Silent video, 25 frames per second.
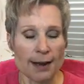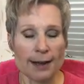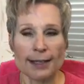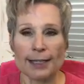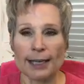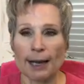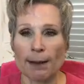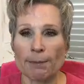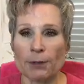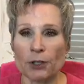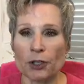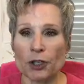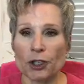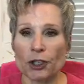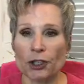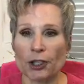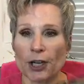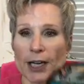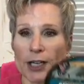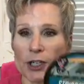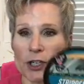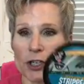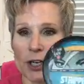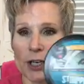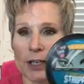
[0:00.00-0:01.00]

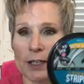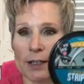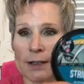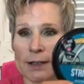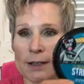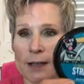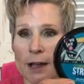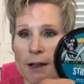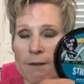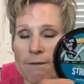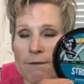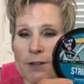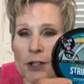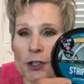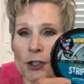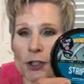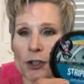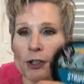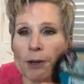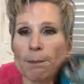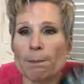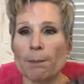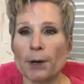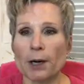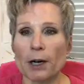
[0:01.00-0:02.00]
demonstrations of the
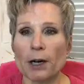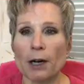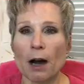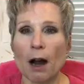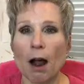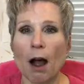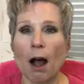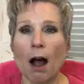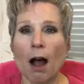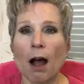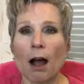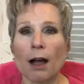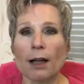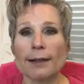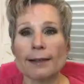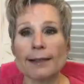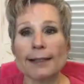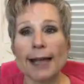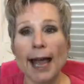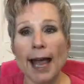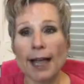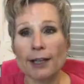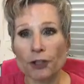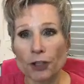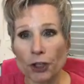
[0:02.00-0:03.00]
stripper on
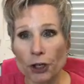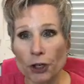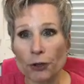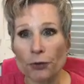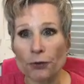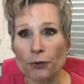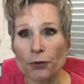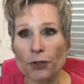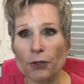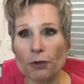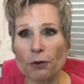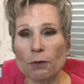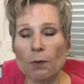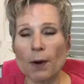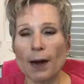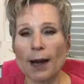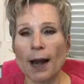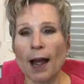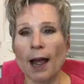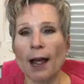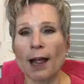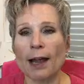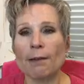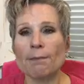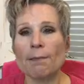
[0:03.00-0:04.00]
tattoos when
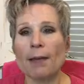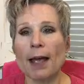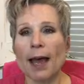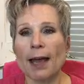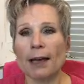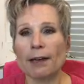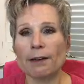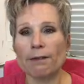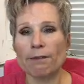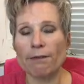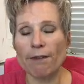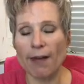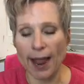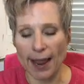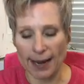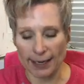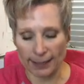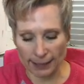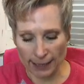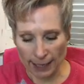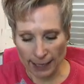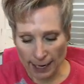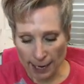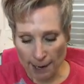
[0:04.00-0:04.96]
I'm at an event,